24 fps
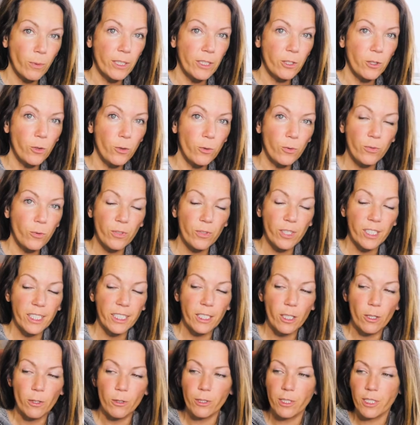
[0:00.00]
when new
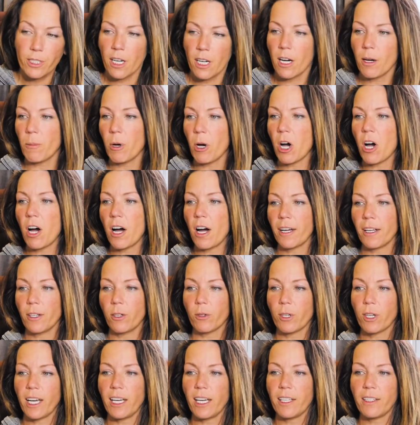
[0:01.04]
videos come on, okay?